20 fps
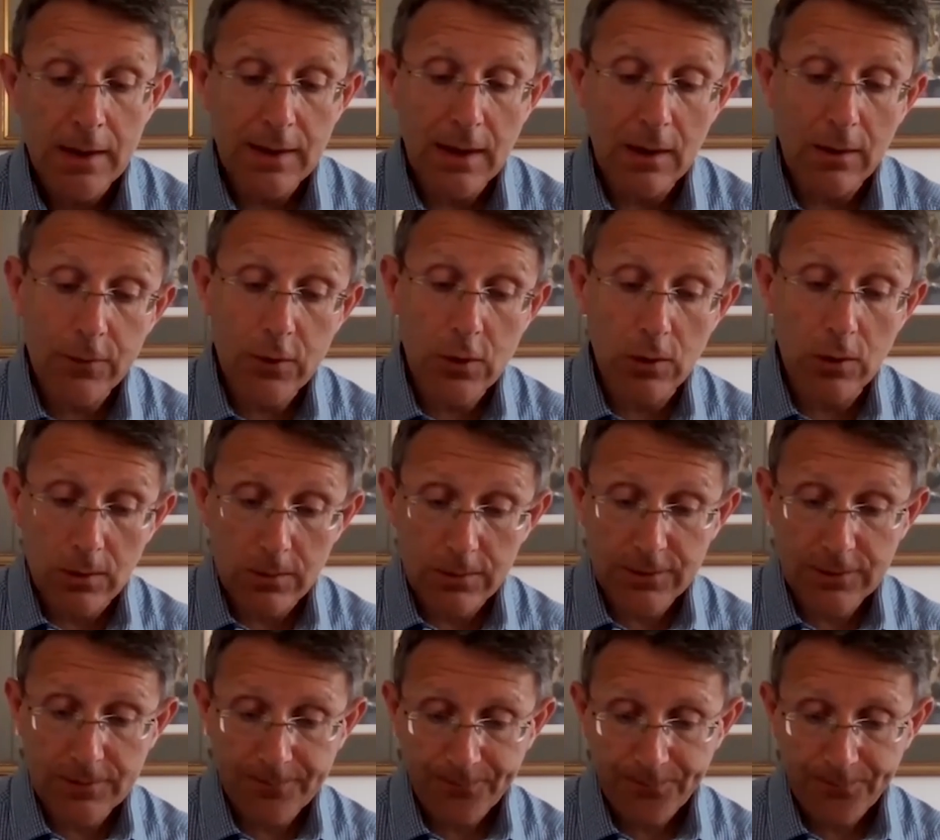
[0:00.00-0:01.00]
Now, of
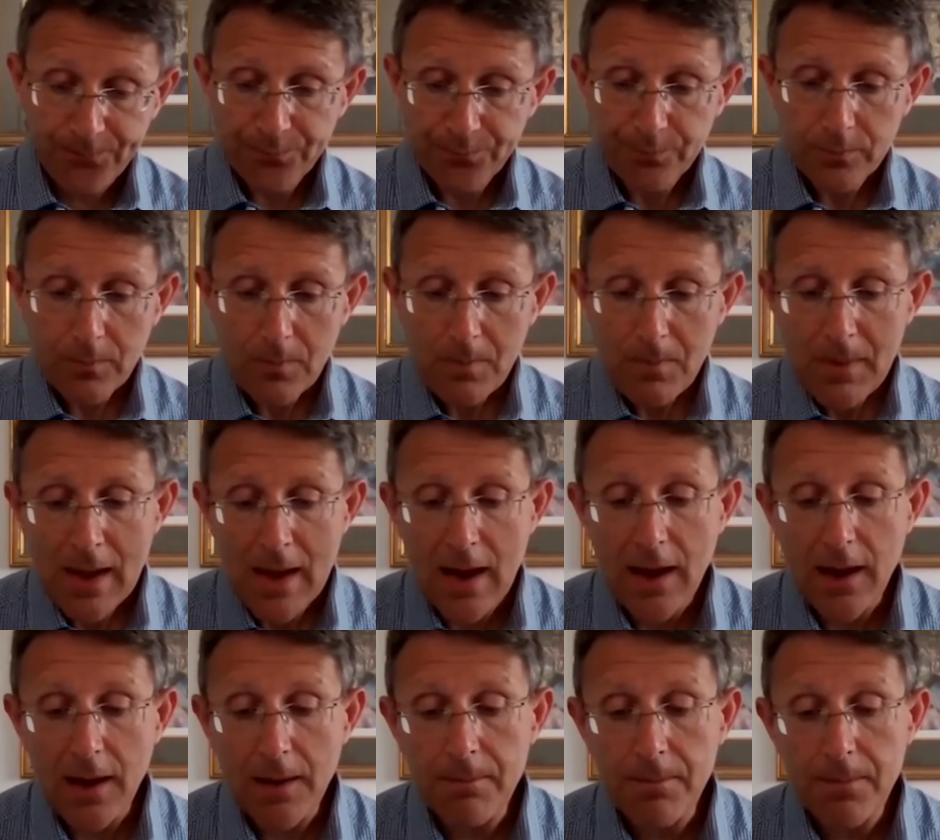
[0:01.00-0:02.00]
course,
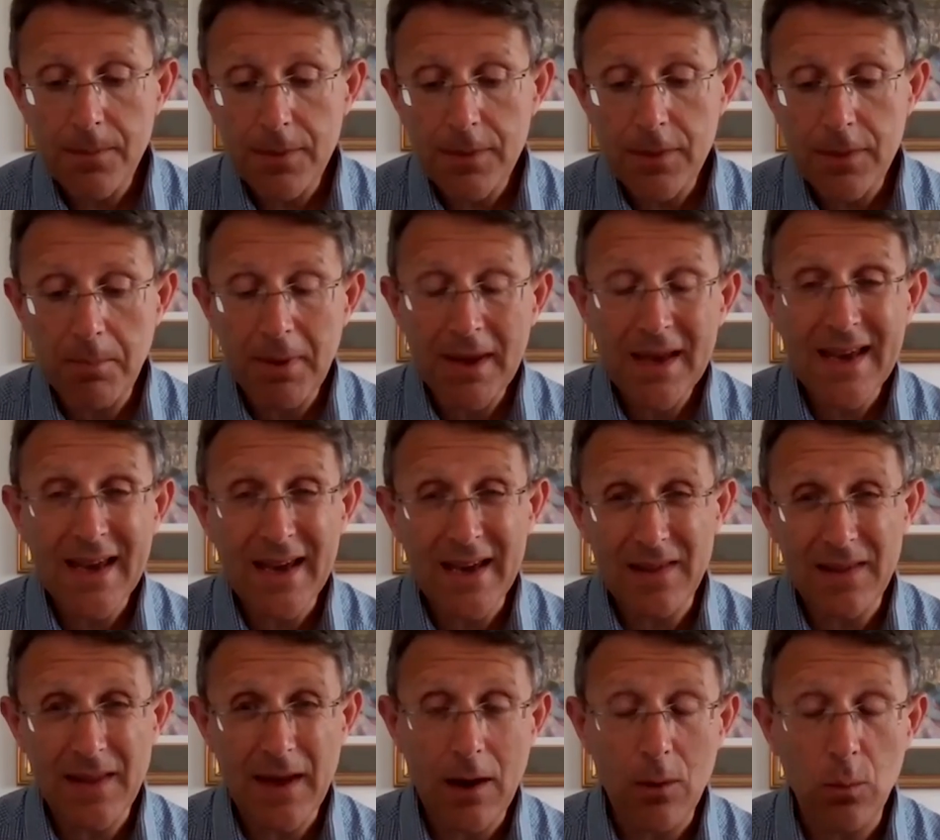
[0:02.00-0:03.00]
the big
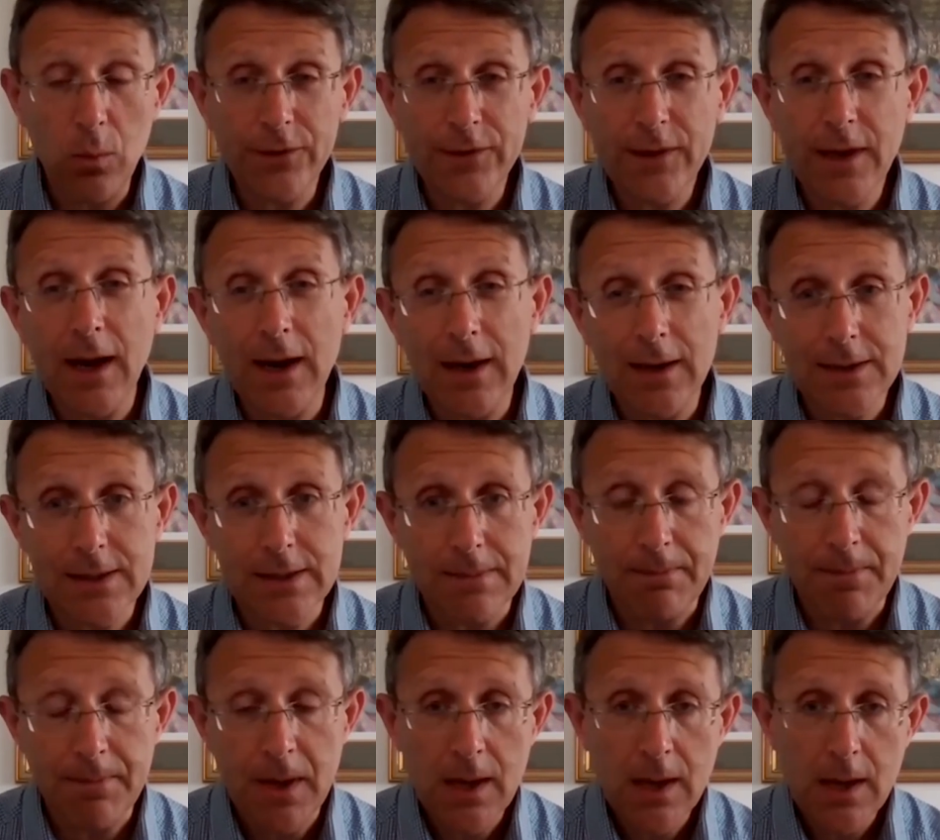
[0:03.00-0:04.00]
hit there was
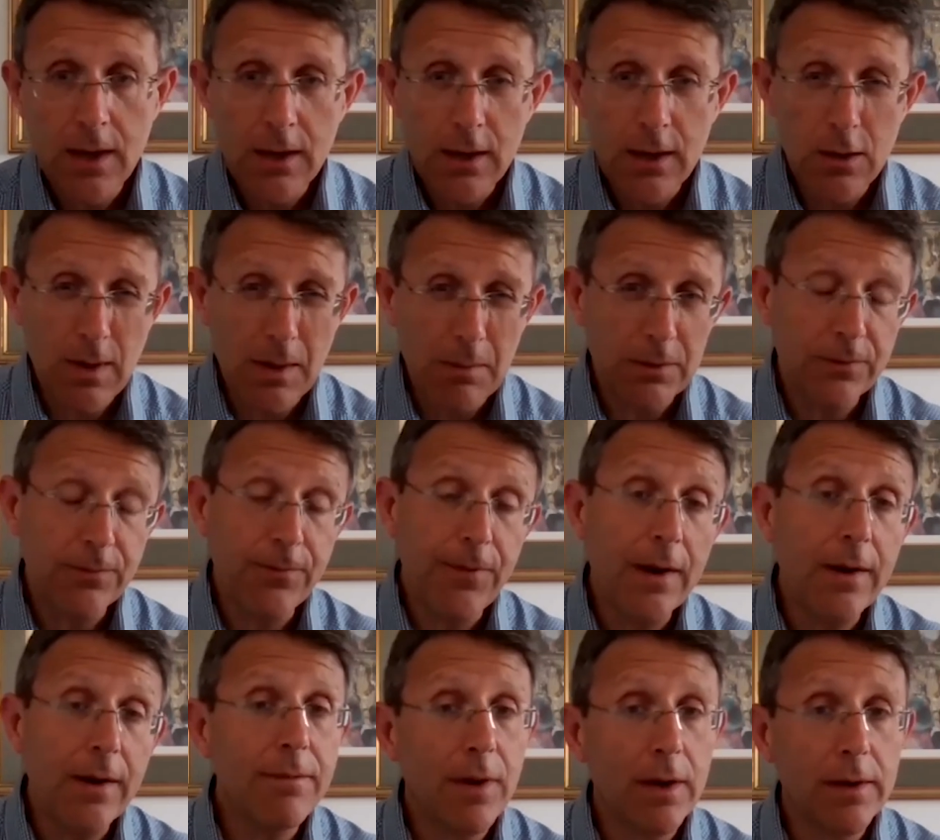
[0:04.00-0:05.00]
Cardam, who I was
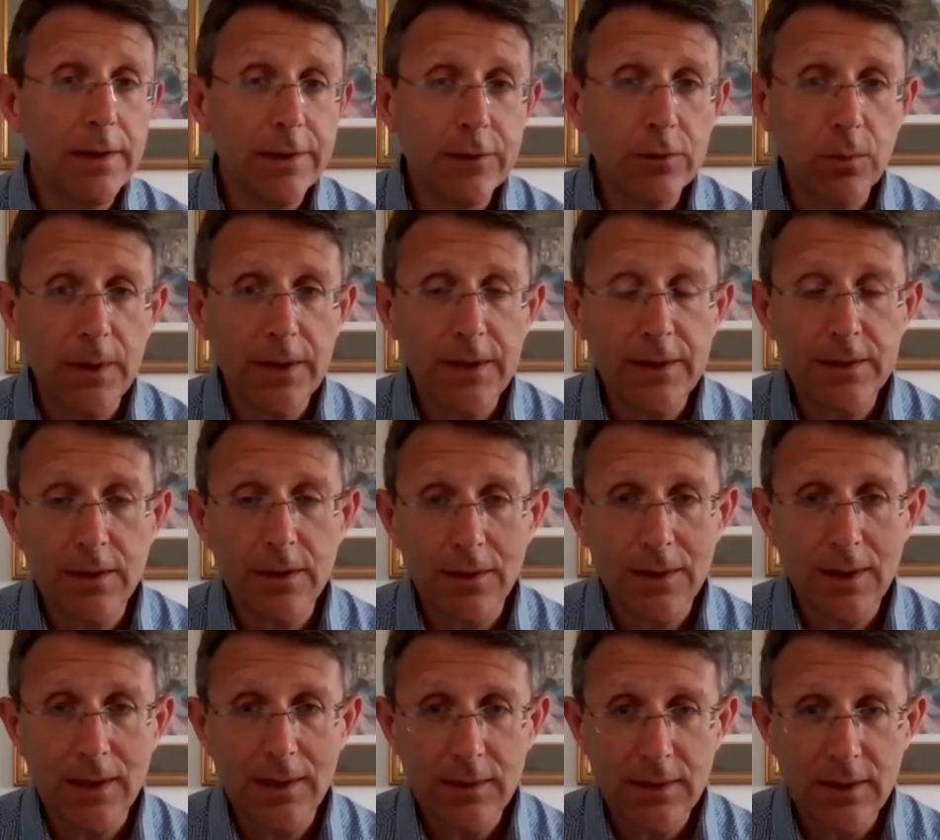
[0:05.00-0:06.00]
very, very sweet
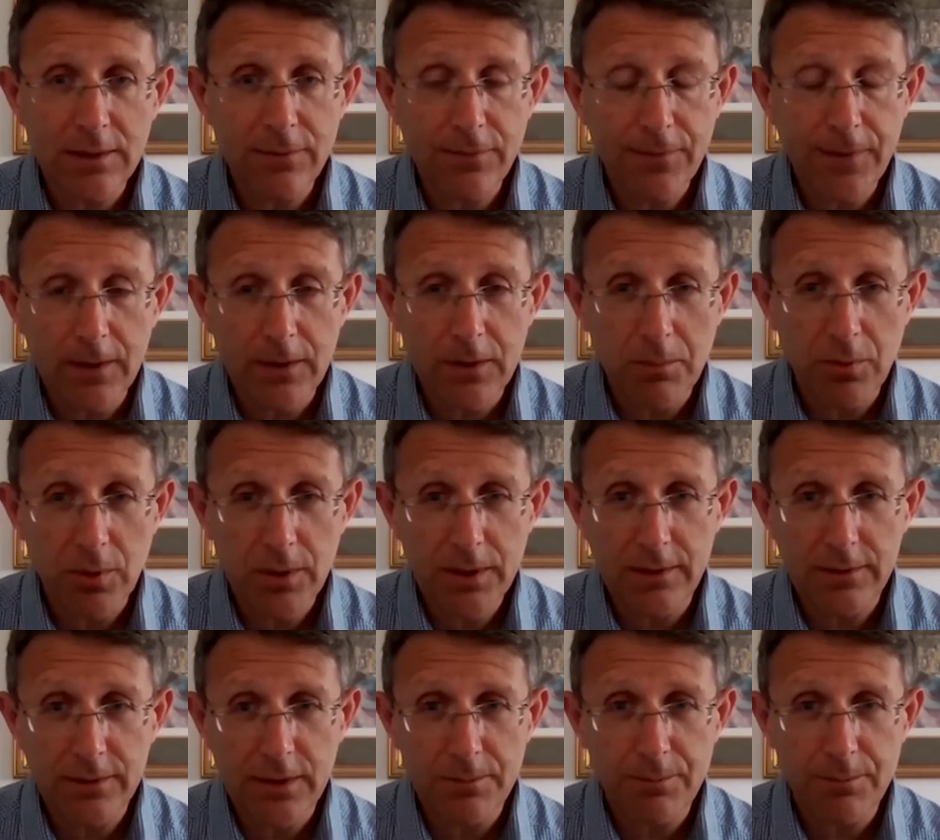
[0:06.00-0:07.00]
on. I did feel the
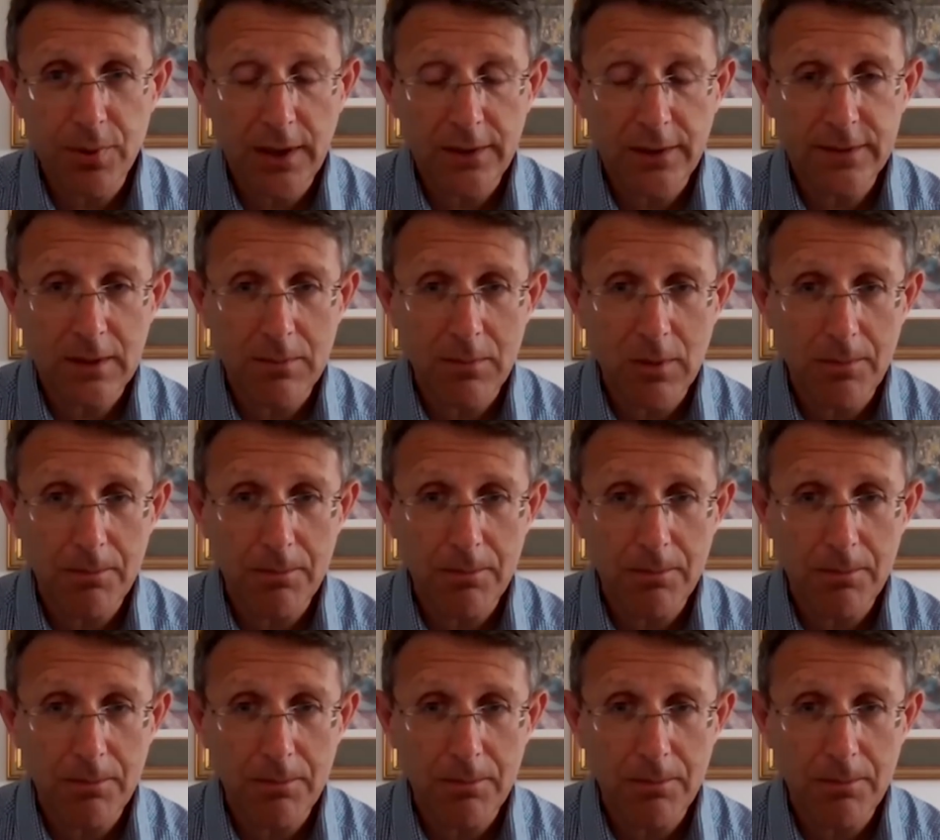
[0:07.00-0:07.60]
bookies had priced him